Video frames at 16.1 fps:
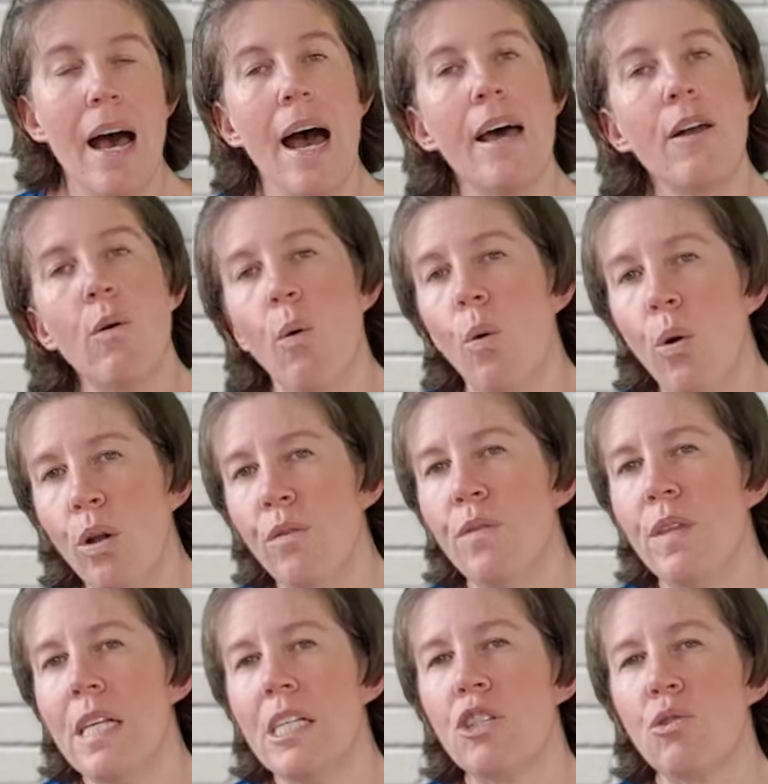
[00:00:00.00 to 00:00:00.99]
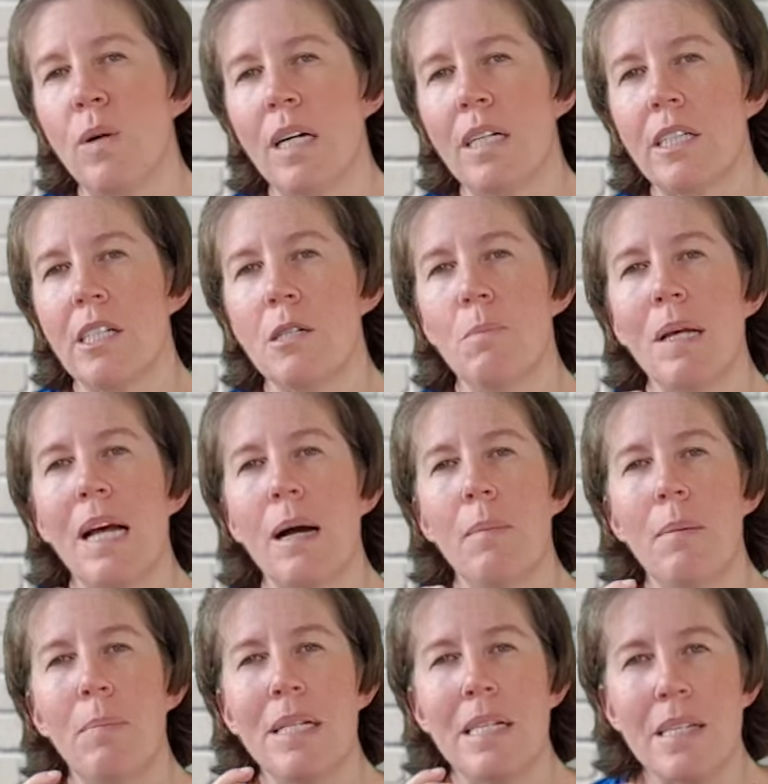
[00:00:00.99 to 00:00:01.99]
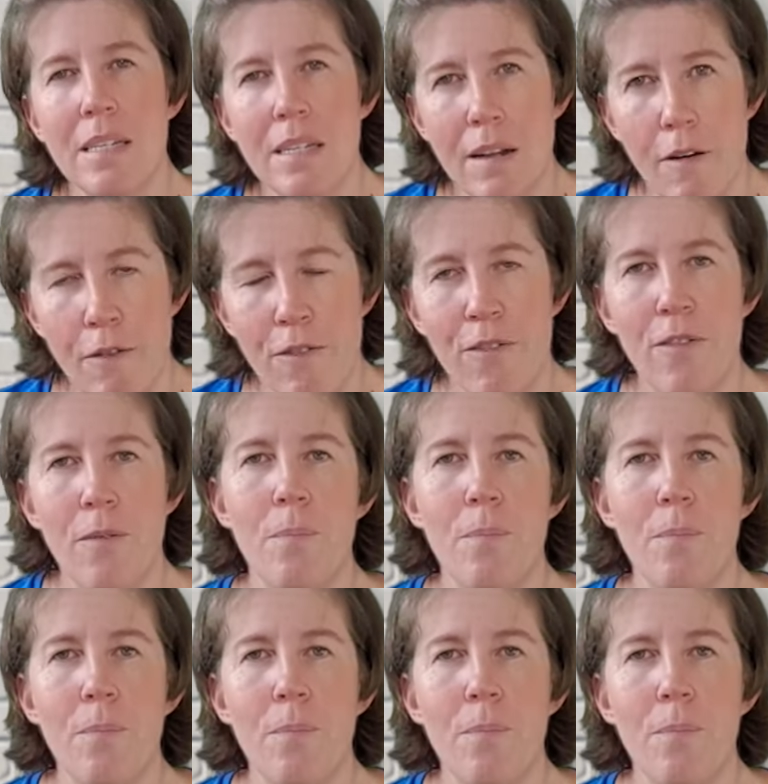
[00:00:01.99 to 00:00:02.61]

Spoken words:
And all of these structures become a bit stiff